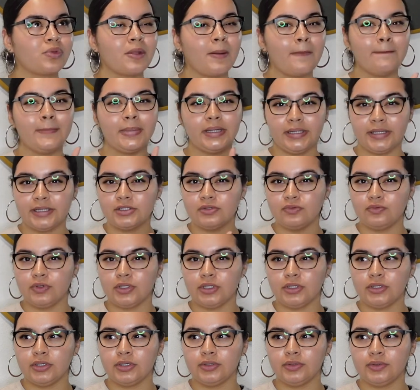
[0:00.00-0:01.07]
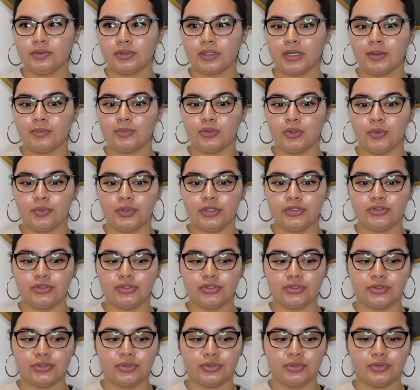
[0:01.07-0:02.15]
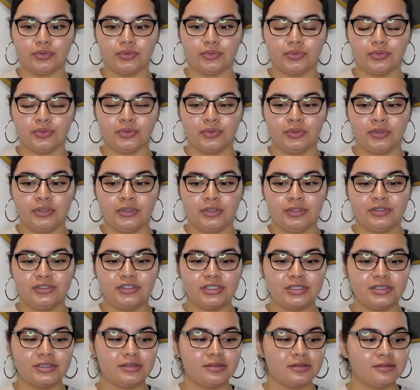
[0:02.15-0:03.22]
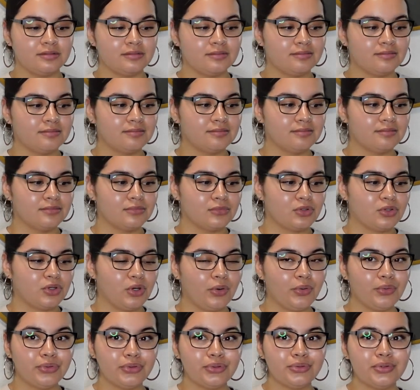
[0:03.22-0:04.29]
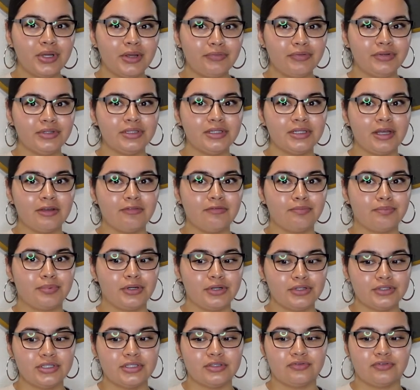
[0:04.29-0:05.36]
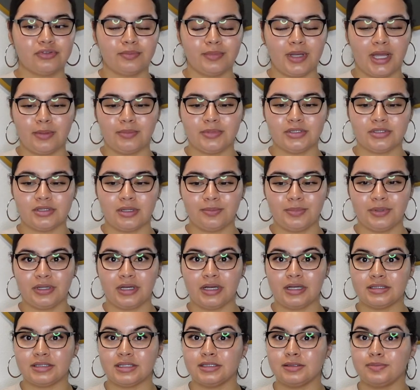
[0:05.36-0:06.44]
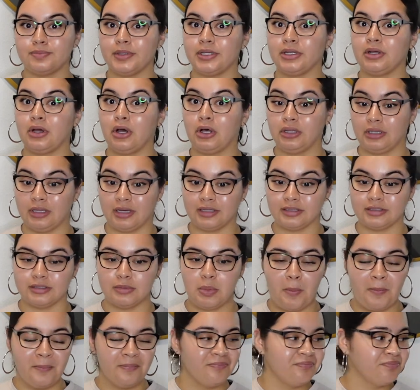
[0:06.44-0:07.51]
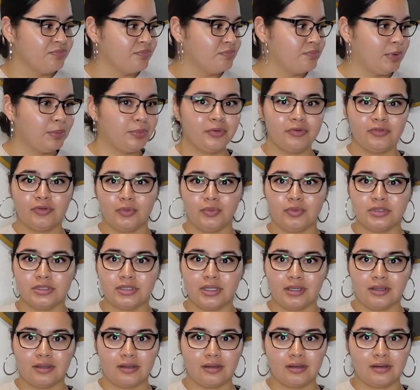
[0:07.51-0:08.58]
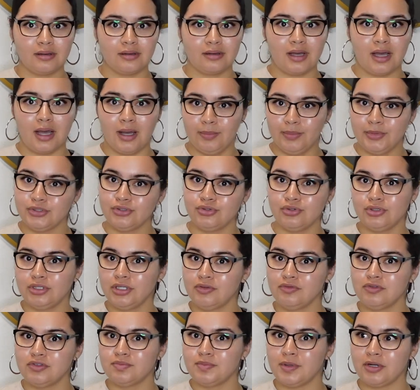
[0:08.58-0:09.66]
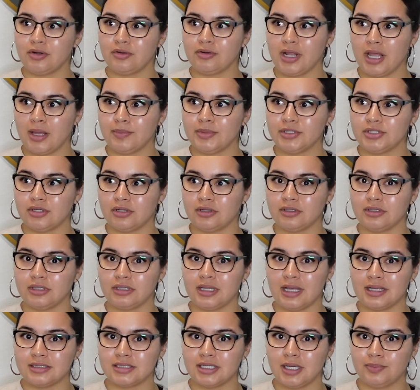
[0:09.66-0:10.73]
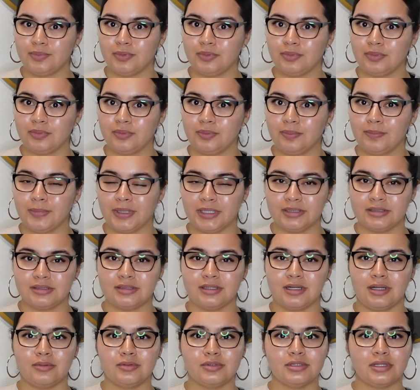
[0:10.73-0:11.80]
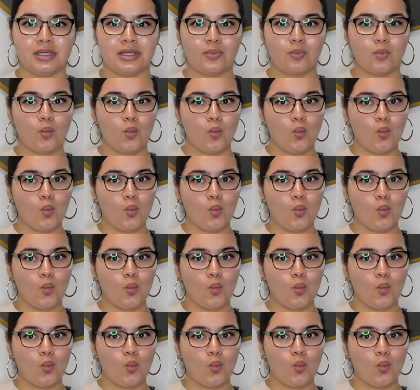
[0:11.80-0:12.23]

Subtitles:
my next video, I'm going to just go through everything I've purchased from Amazon because it's been a lot. My boyfriend was like, how much do you think you spent on Amazon in the last couple months? And I was like,